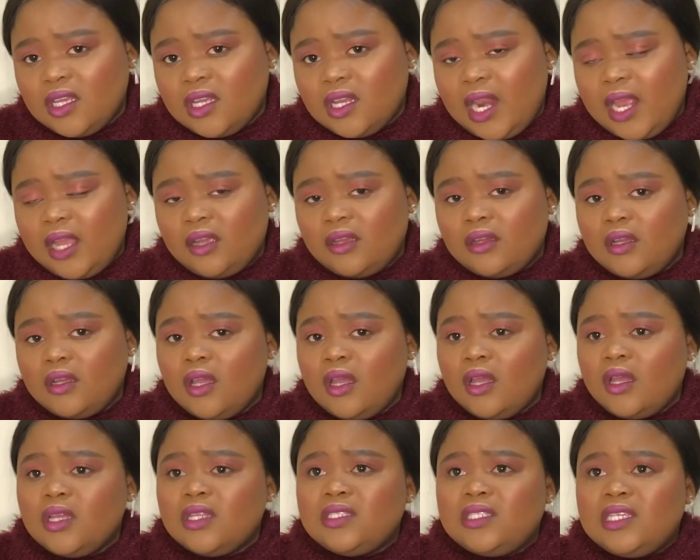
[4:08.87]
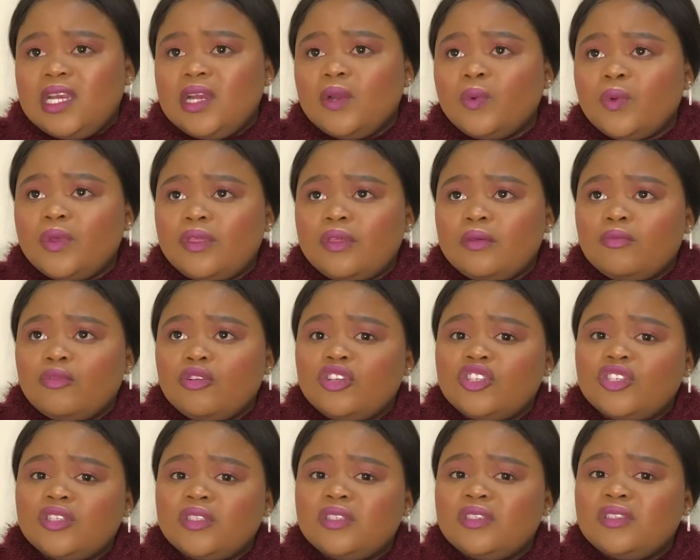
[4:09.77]
Like dealing with
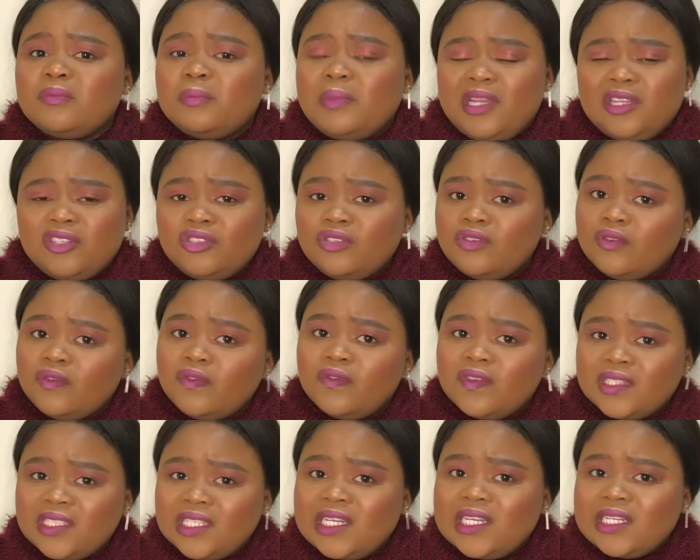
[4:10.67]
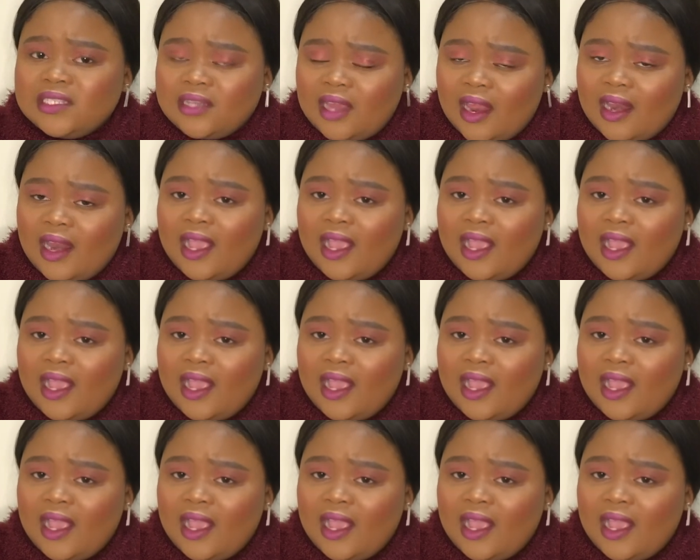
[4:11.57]
emotions makes you physically tired.